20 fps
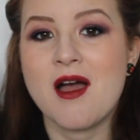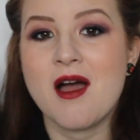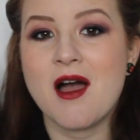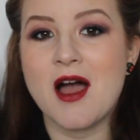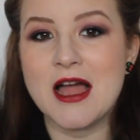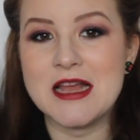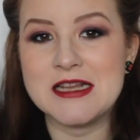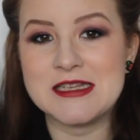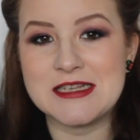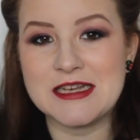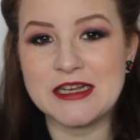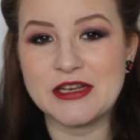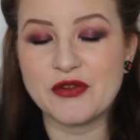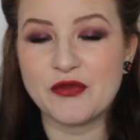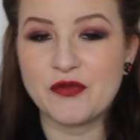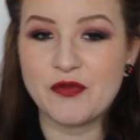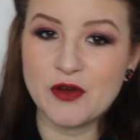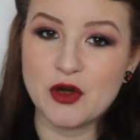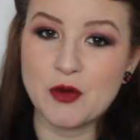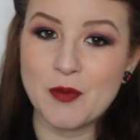I did
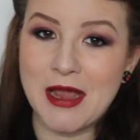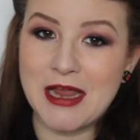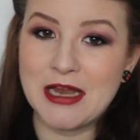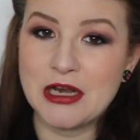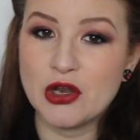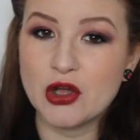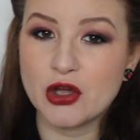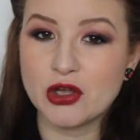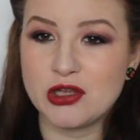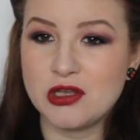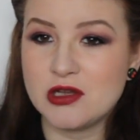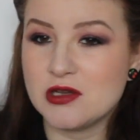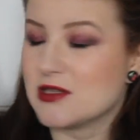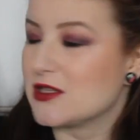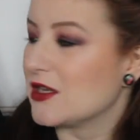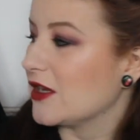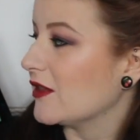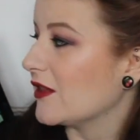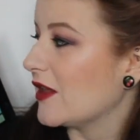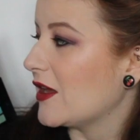film a look
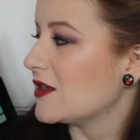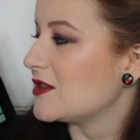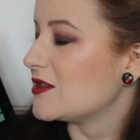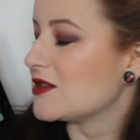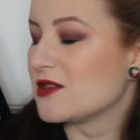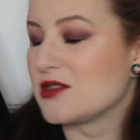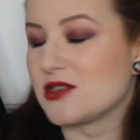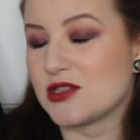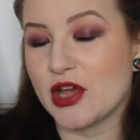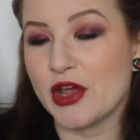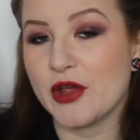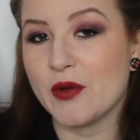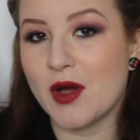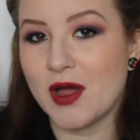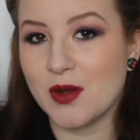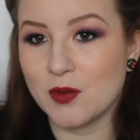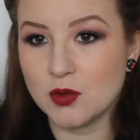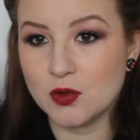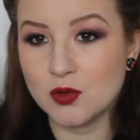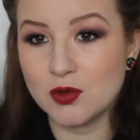using this, so I
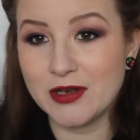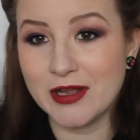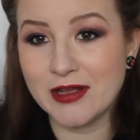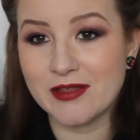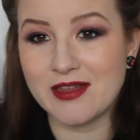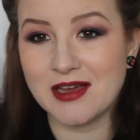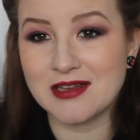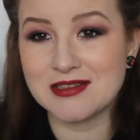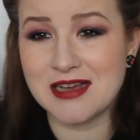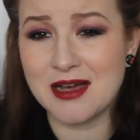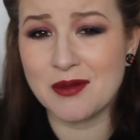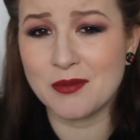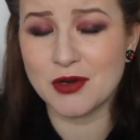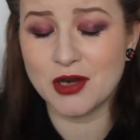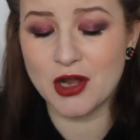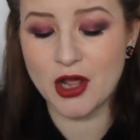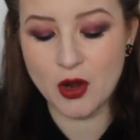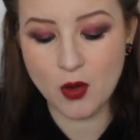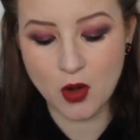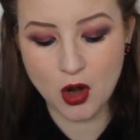will link that down
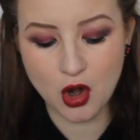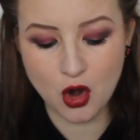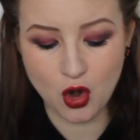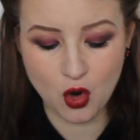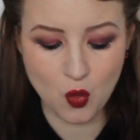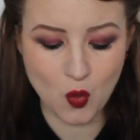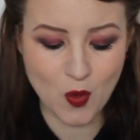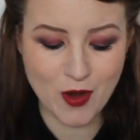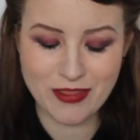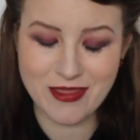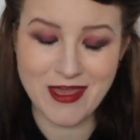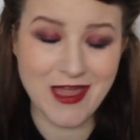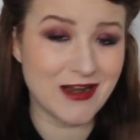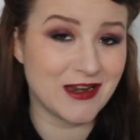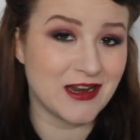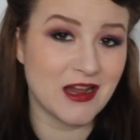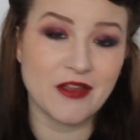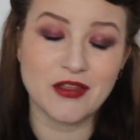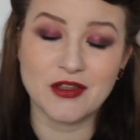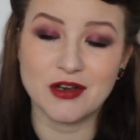below along with
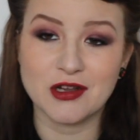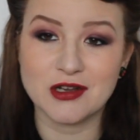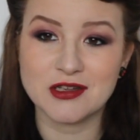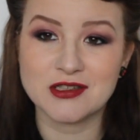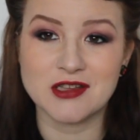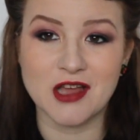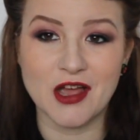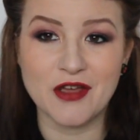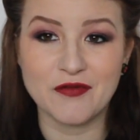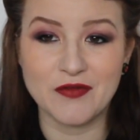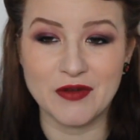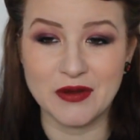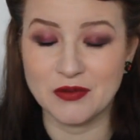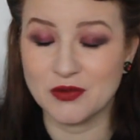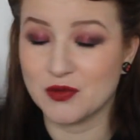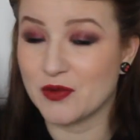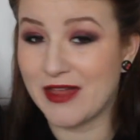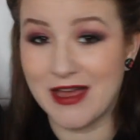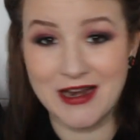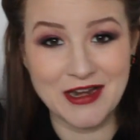any other looks that I filmed
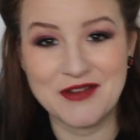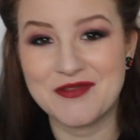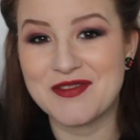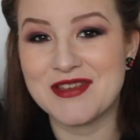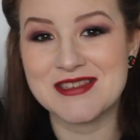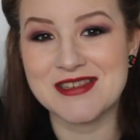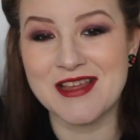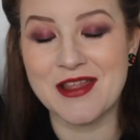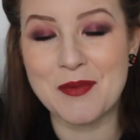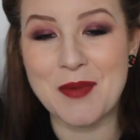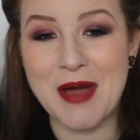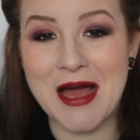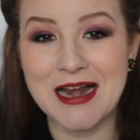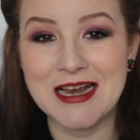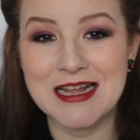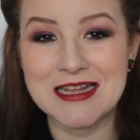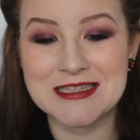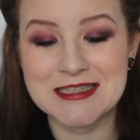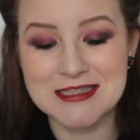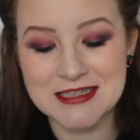with any of these other
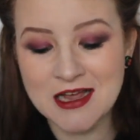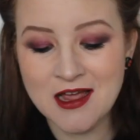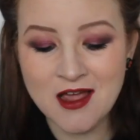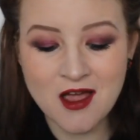palettes.